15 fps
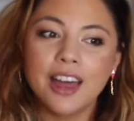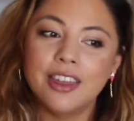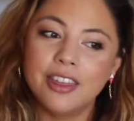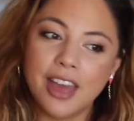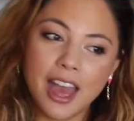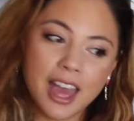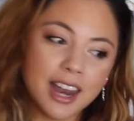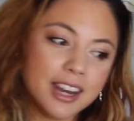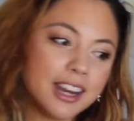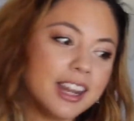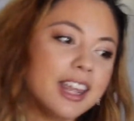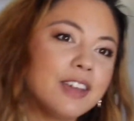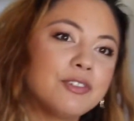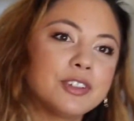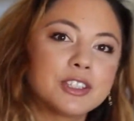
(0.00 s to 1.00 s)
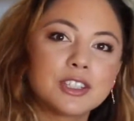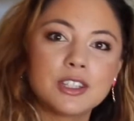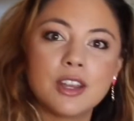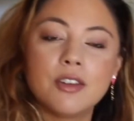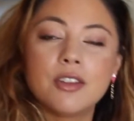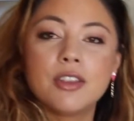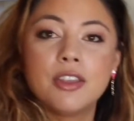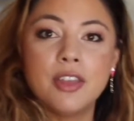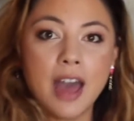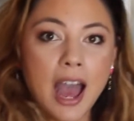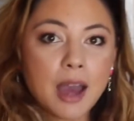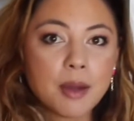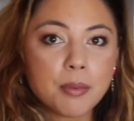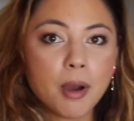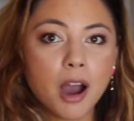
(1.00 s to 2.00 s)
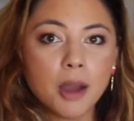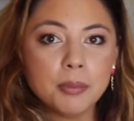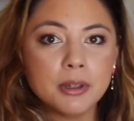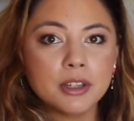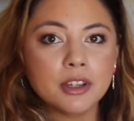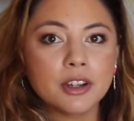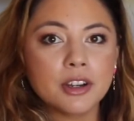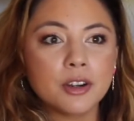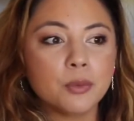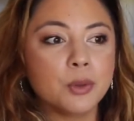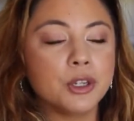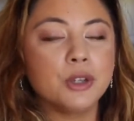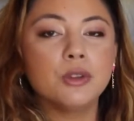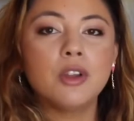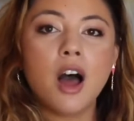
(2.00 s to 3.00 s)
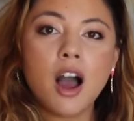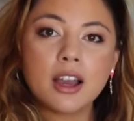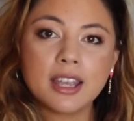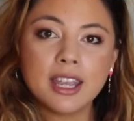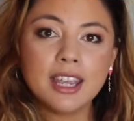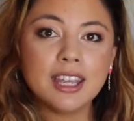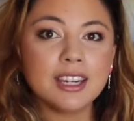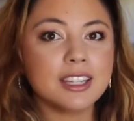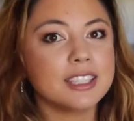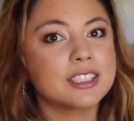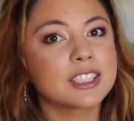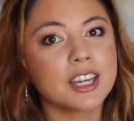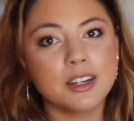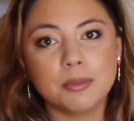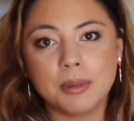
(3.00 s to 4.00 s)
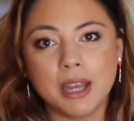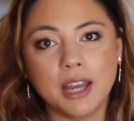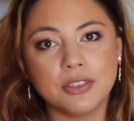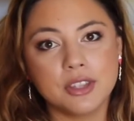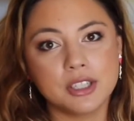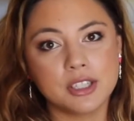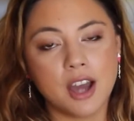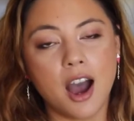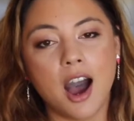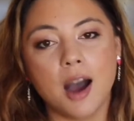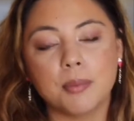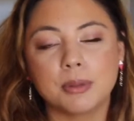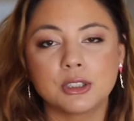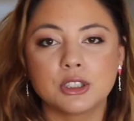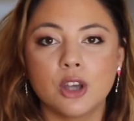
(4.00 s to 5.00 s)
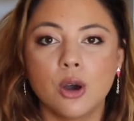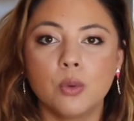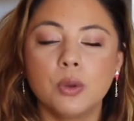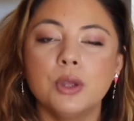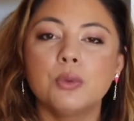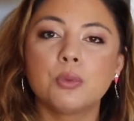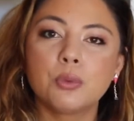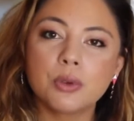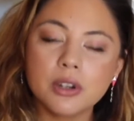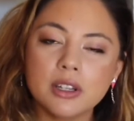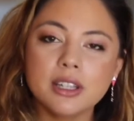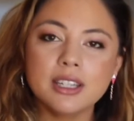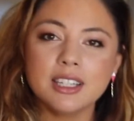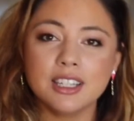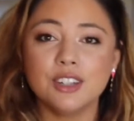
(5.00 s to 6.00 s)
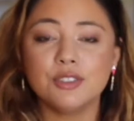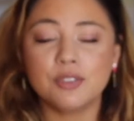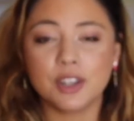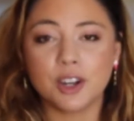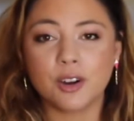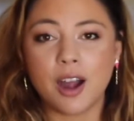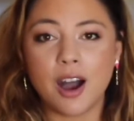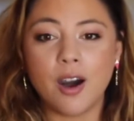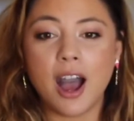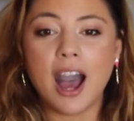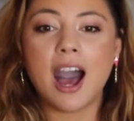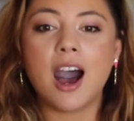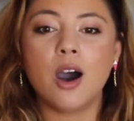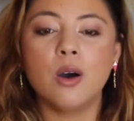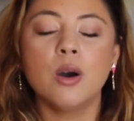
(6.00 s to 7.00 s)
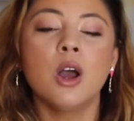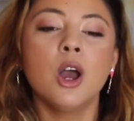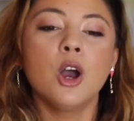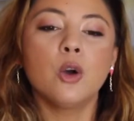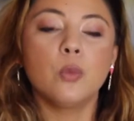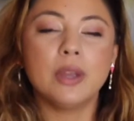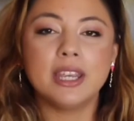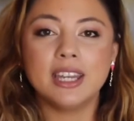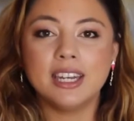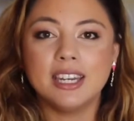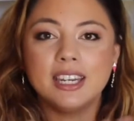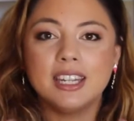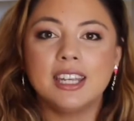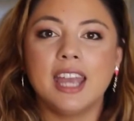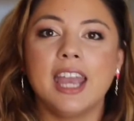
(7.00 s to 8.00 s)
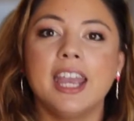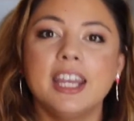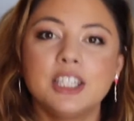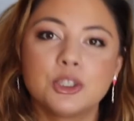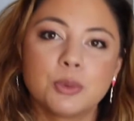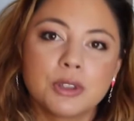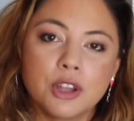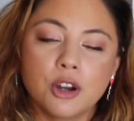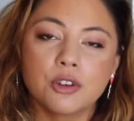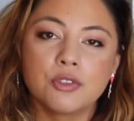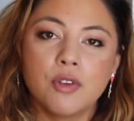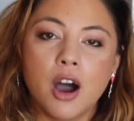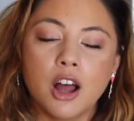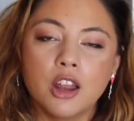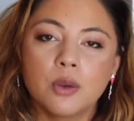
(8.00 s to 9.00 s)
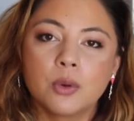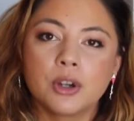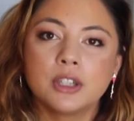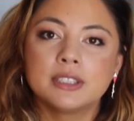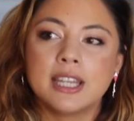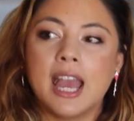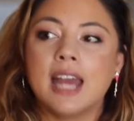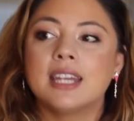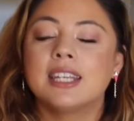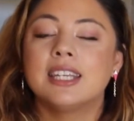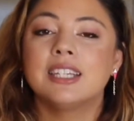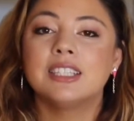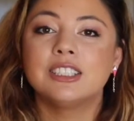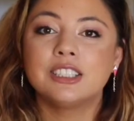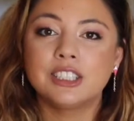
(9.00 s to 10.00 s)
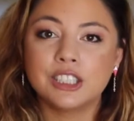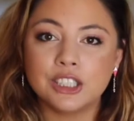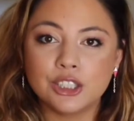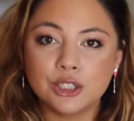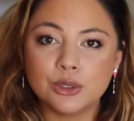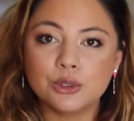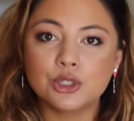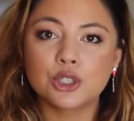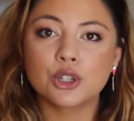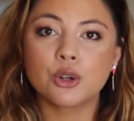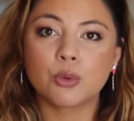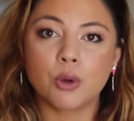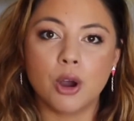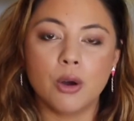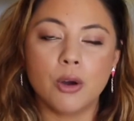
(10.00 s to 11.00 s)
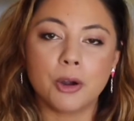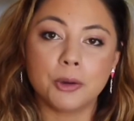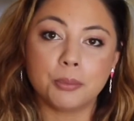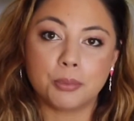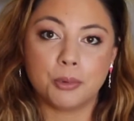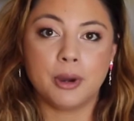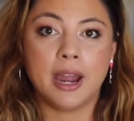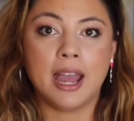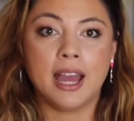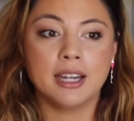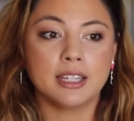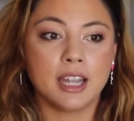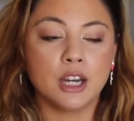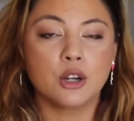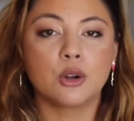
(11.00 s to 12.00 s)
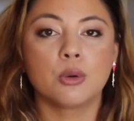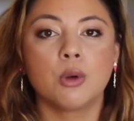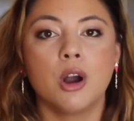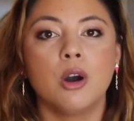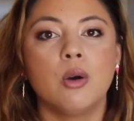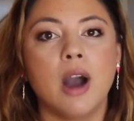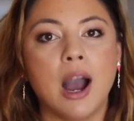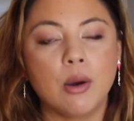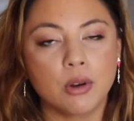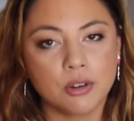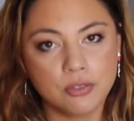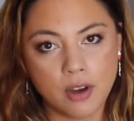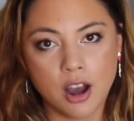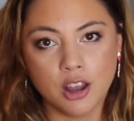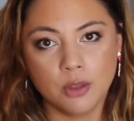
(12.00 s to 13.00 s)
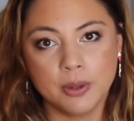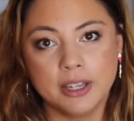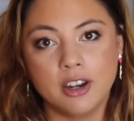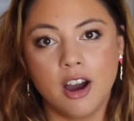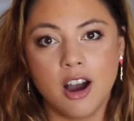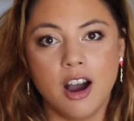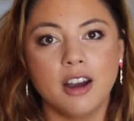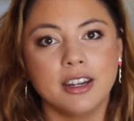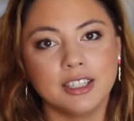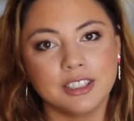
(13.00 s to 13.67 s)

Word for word: then if it's that popular, when you log in, it's going to be at the top. So we really need to figure out how we can engage with our followers and continue to grow our brand and grow our following on